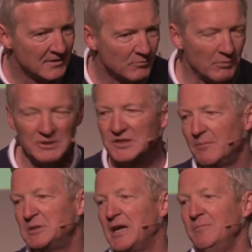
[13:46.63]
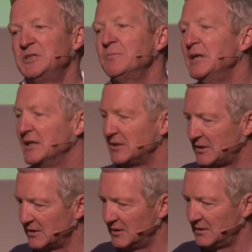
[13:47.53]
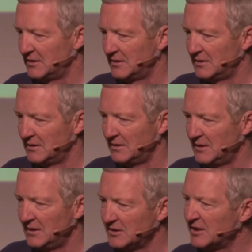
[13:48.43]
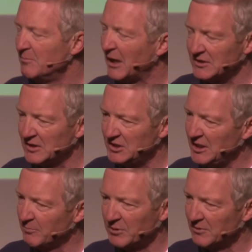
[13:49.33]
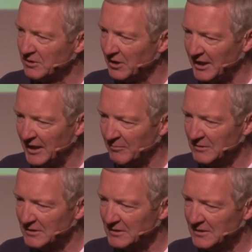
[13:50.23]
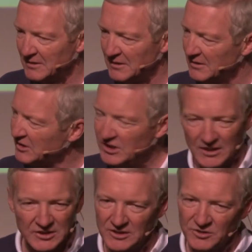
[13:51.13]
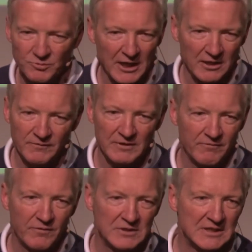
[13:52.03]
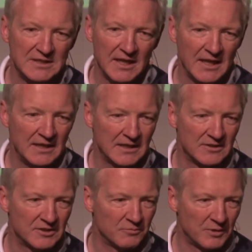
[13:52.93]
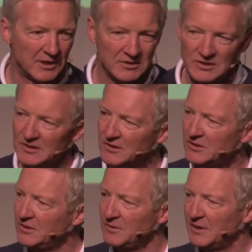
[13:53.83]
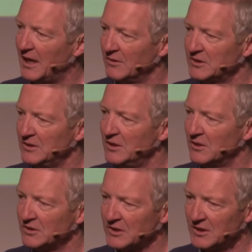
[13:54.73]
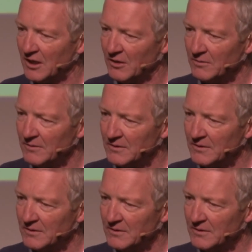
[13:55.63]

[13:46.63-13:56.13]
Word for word: What we sometimes miss is the message he proclaimed is just as relevant for today as it was 2,000 years ago.